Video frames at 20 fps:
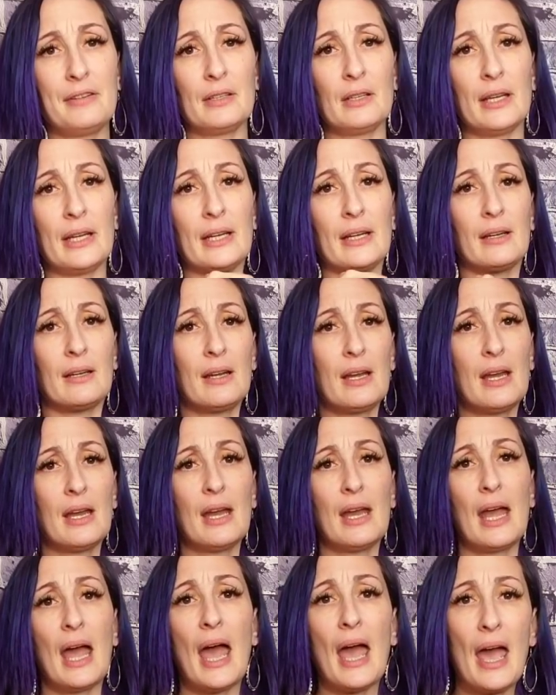feel like
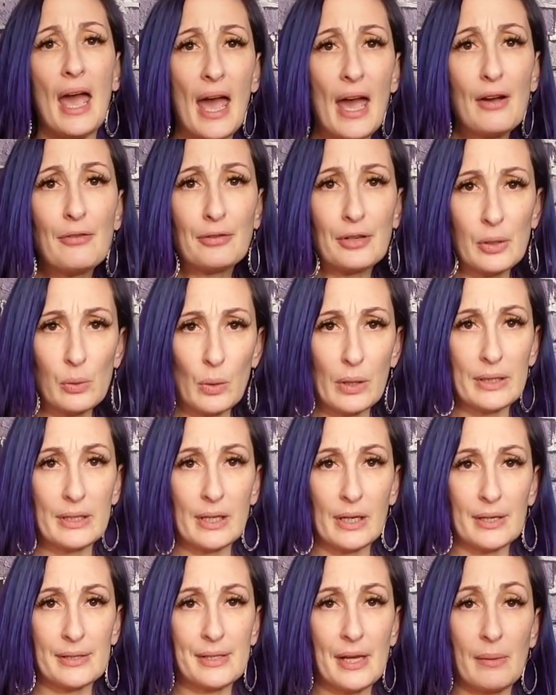everyone
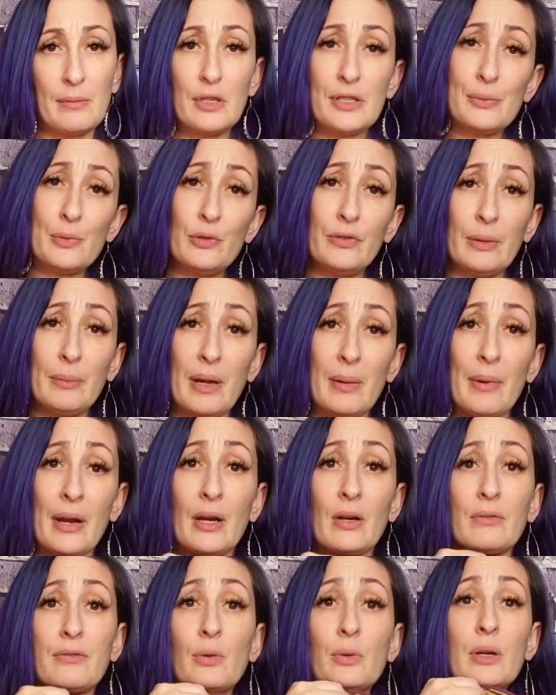does. I'm just moving my
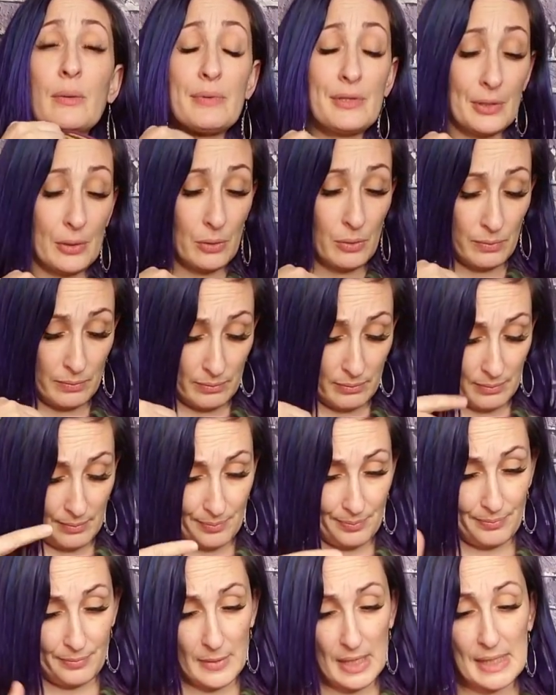microphone up so
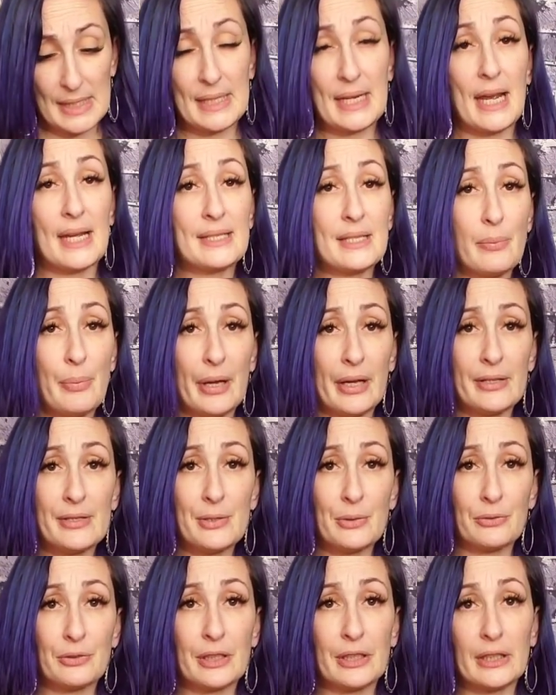Snazzy
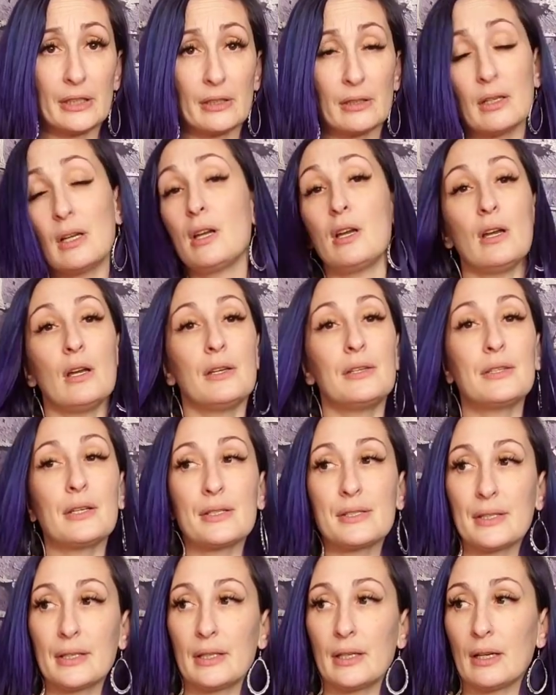Pants over here
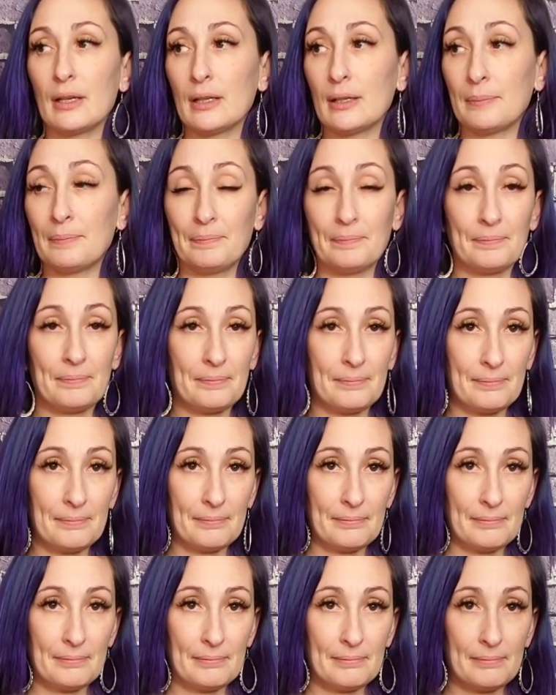doesn't
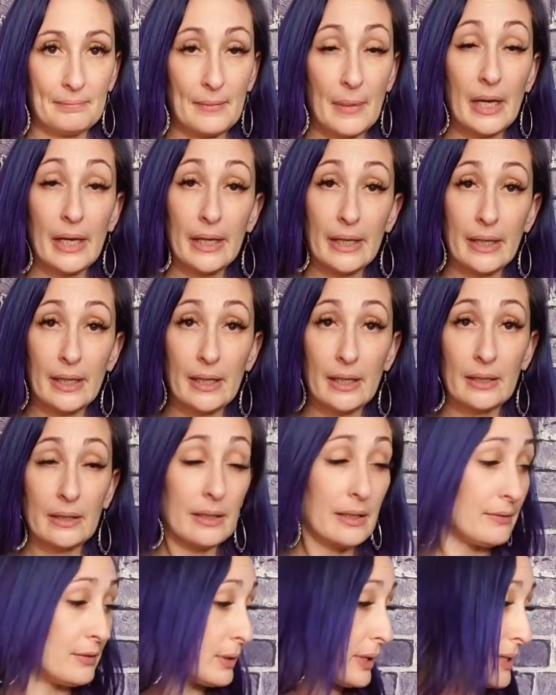hit it
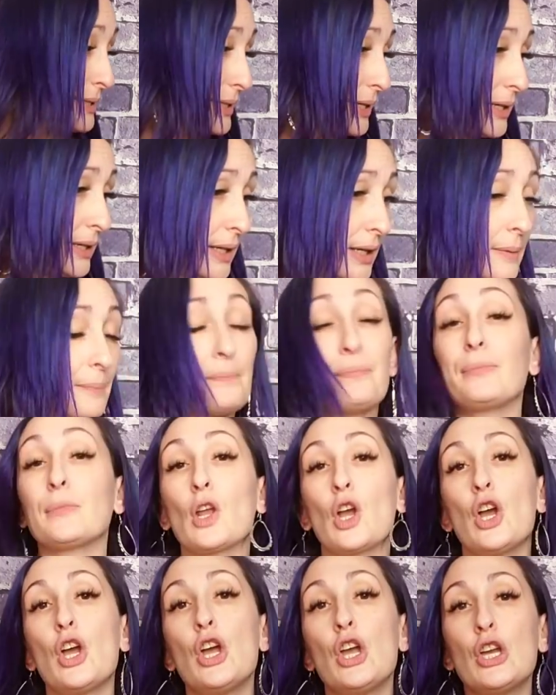and give you guys a headache.
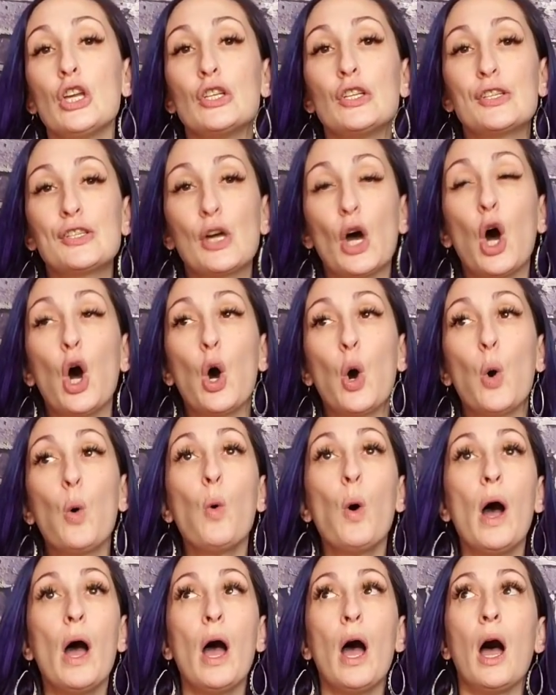
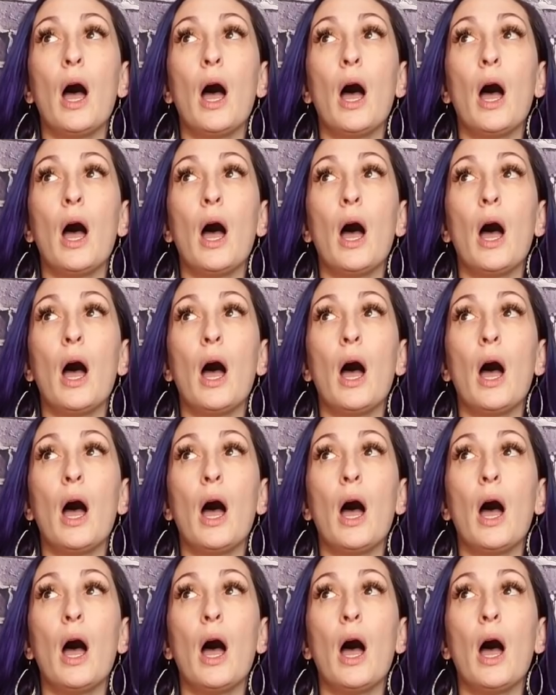So